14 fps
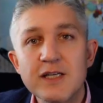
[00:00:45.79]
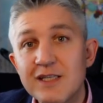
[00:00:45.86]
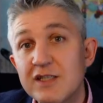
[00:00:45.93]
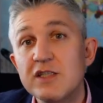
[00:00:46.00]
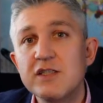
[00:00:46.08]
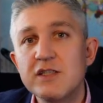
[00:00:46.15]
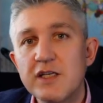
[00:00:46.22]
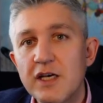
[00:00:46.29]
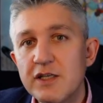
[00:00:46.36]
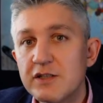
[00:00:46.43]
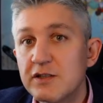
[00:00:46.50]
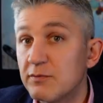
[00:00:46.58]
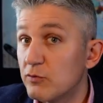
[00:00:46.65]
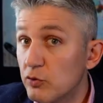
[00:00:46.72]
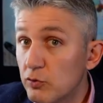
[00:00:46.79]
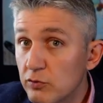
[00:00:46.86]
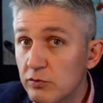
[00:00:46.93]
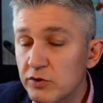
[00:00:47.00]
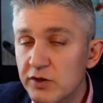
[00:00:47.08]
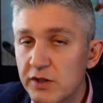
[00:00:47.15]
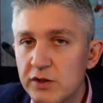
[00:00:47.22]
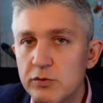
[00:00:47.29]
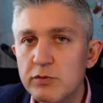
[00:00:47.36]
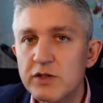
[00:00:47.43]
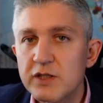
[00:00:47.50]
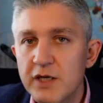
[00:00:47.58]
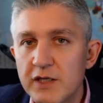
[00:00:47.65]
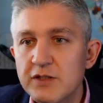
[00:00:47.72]
in this case some Google Sheets
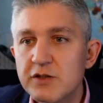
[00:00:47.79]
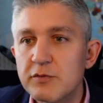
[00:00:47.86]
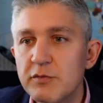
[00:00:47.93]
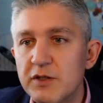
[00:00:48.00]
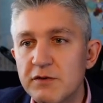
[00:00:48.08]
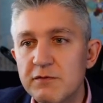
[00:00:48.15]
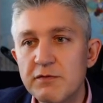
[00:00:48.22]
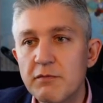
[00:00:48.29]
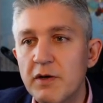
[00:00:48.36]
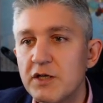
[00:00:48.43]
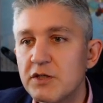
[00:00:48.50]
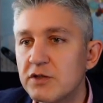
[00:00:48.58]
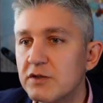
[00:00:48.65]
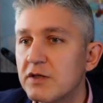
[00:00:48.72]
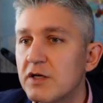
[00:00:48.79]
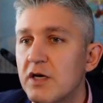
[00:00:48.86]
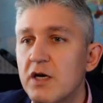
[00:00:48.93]
with the customer information,